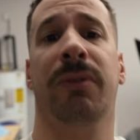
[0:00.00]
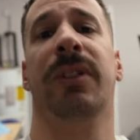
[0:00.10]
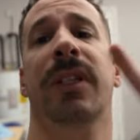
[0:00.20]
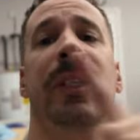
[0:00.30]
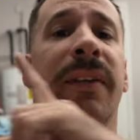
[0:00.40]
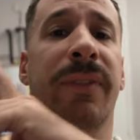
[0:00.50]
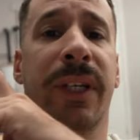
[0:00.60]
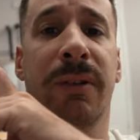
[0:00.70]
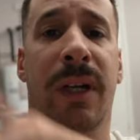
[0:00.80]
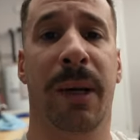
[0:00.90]
You can see that
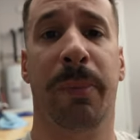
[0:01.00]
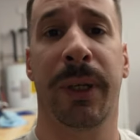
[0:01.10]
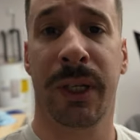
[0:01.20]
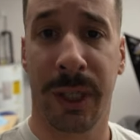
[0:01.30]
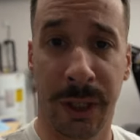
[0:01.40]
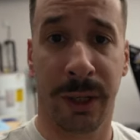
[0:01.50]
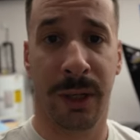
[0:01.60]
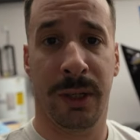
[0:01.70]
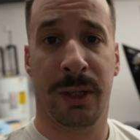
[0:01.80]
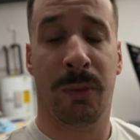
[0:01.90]
video kind of pinned
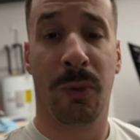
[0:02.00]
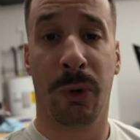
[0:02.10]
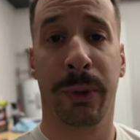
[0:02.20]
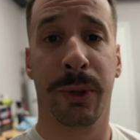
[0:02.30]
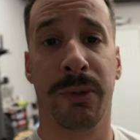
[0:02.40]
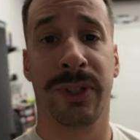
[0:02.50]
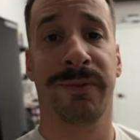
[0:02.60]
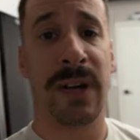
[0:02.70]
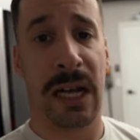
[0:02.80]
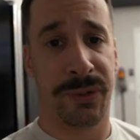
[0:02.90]
here where we were doing
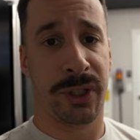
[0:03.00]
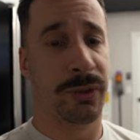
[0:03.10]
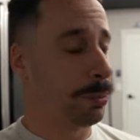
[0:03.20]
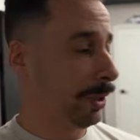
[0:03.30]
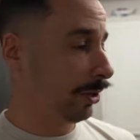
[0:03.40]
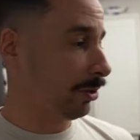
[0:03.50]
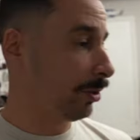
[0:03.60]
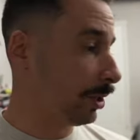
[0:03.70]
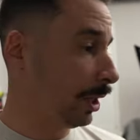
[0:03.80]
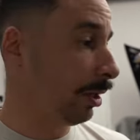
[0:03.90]
some valve seal repairs on
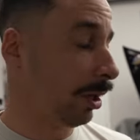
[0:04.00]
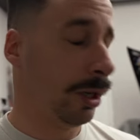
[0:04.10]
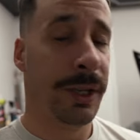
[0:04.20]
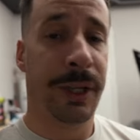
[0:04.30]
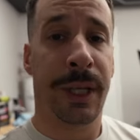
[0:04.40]
this car.